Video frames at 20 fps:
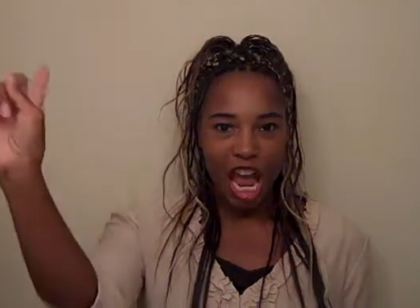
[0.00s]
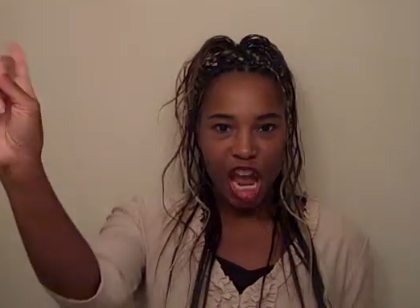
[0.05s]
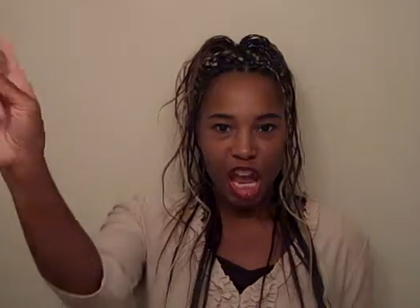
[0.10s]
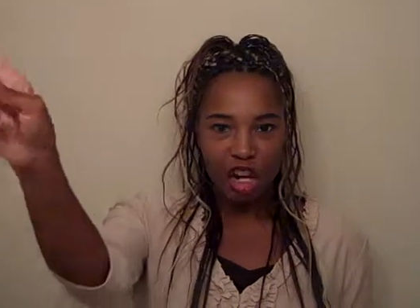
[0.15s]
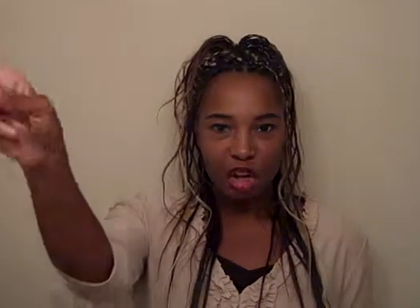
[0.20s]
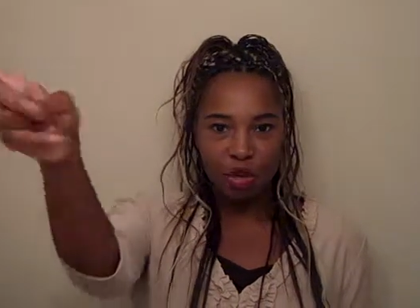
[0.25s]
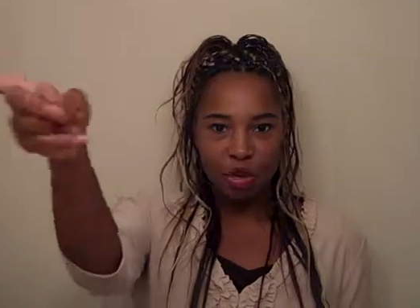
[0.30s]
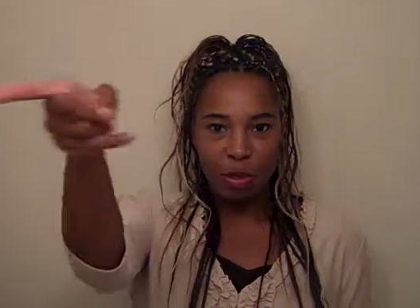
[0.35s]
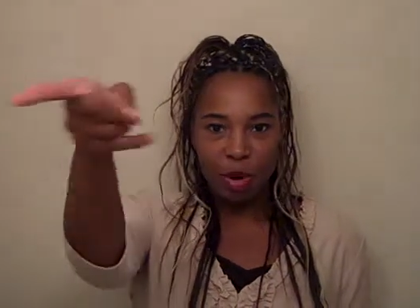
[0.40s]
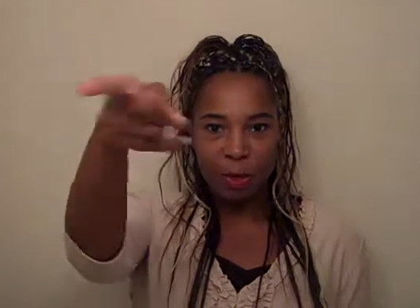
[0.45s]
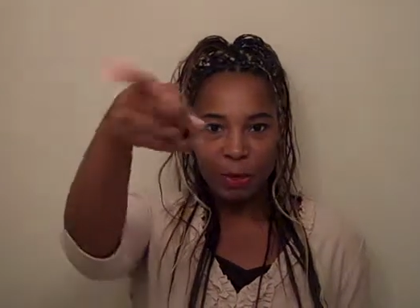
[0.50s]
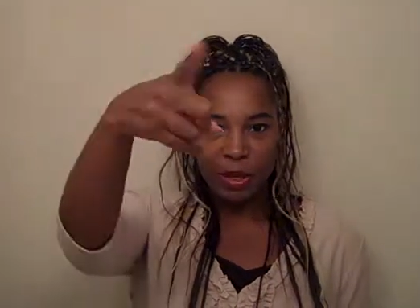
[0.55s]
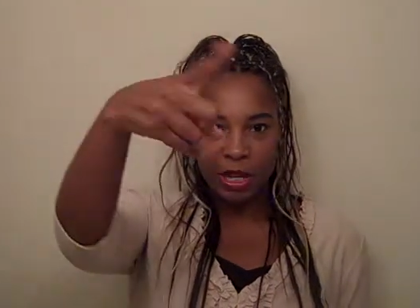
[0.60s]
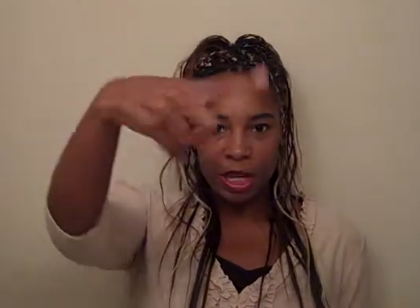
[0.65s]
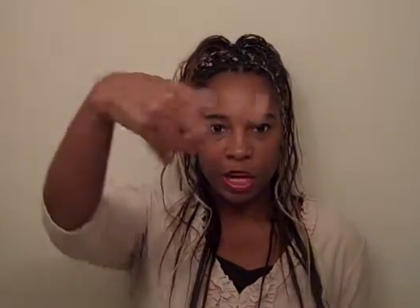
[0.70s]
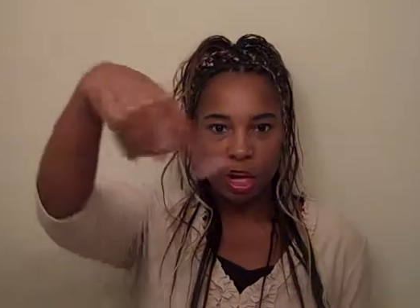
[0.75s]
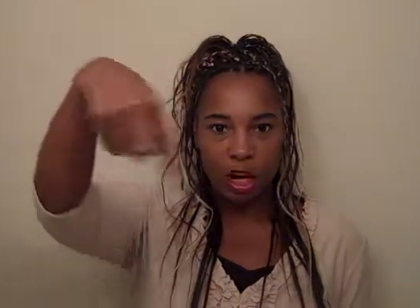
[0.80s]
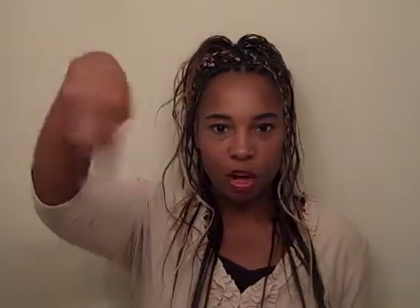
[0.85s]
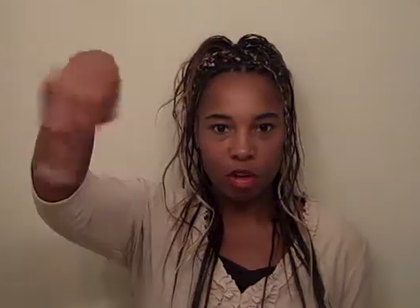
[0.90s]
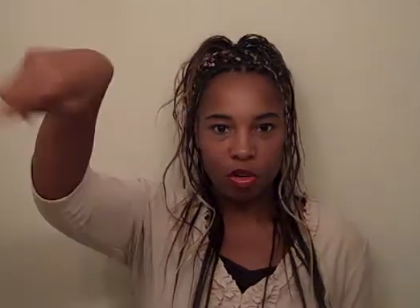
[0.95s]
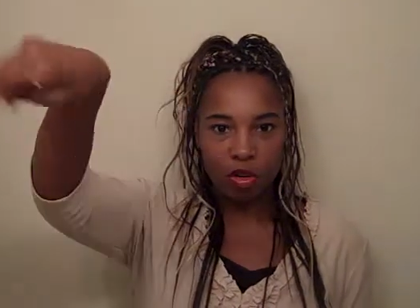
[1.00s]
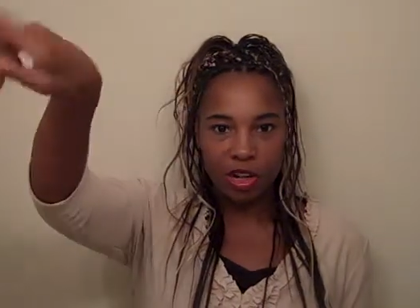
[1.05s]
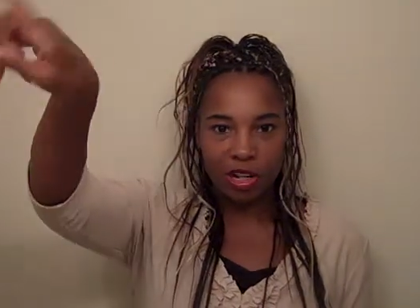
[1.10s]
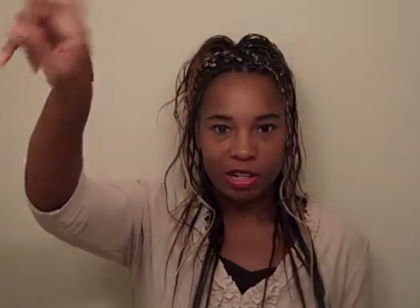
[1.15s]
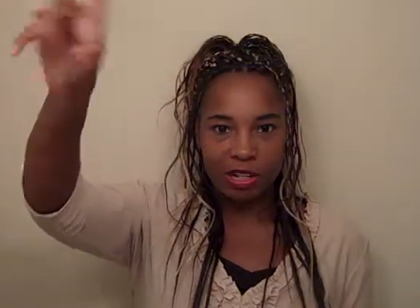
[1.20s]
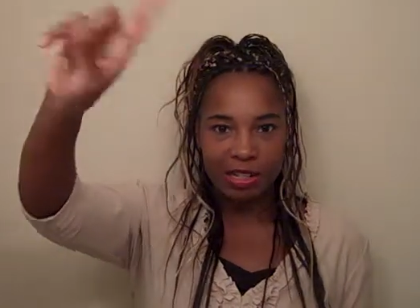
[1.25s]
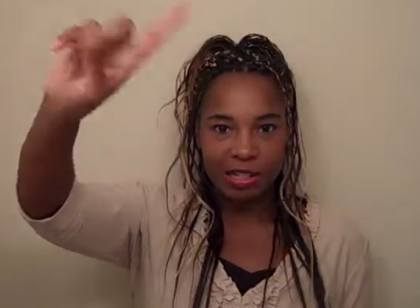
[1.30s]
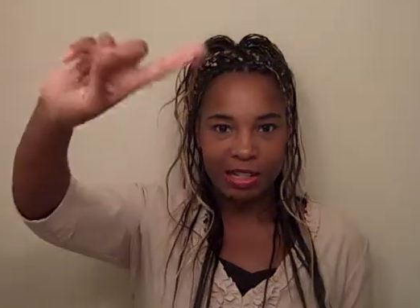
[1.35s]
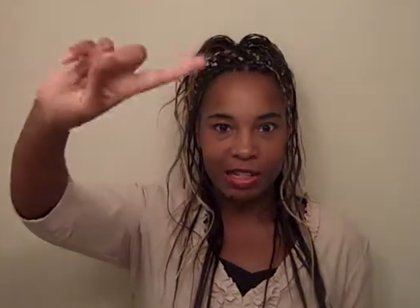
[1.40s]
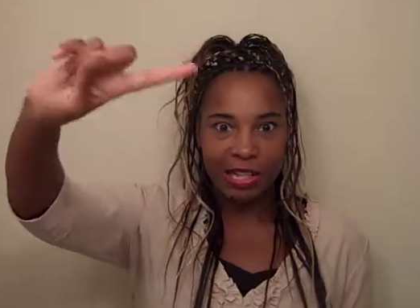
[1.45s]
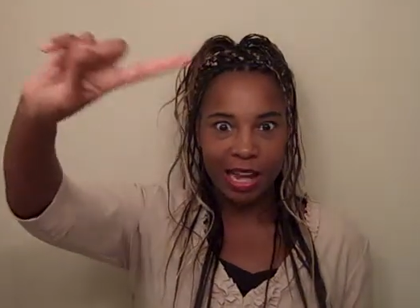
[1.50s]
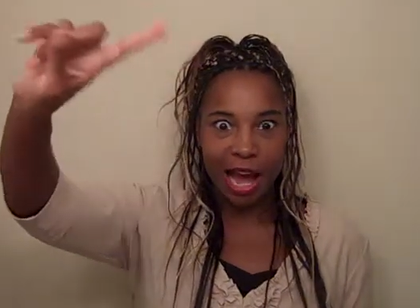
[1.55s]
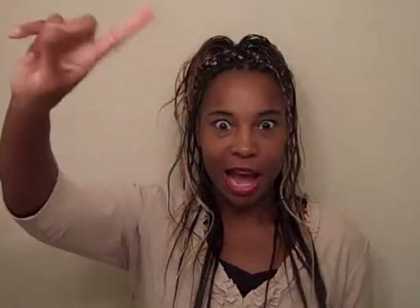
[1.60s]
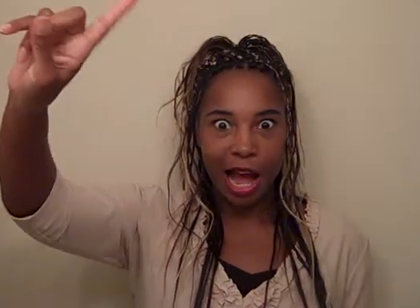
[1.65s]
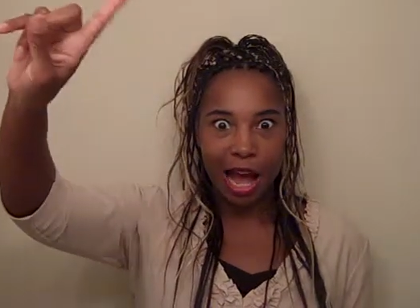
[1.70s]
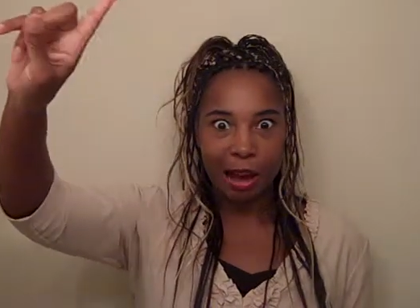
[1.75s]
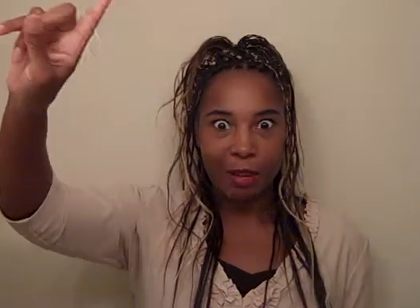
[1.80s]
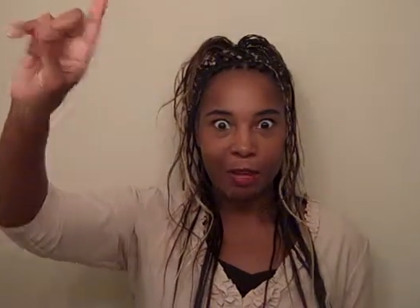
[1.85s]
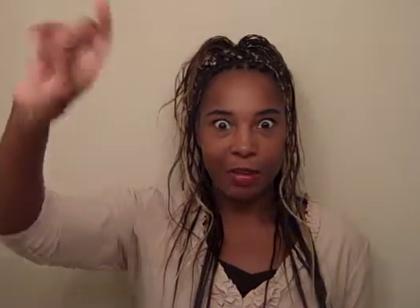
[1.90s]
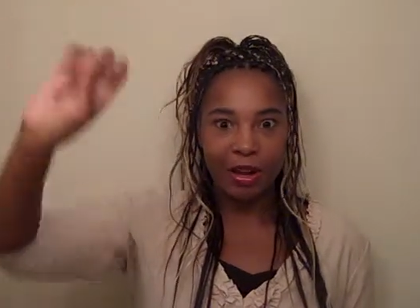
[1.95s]
and whip it across the
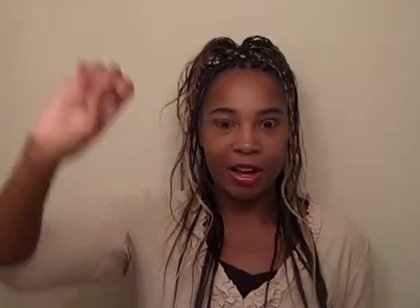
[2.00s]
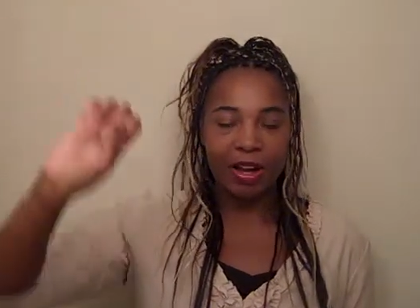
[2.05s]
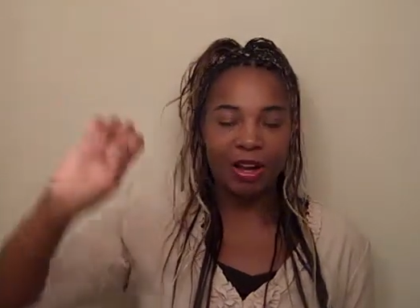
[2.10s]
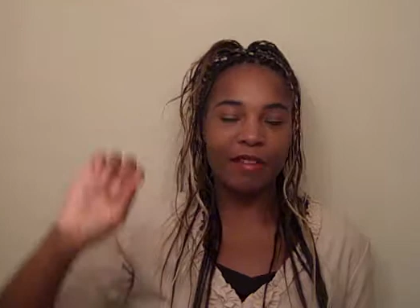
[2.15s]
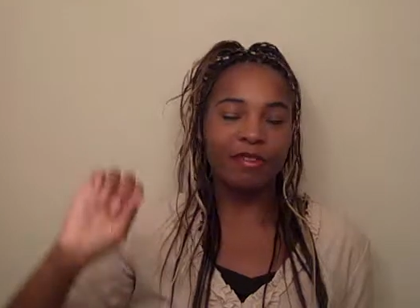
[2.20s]
top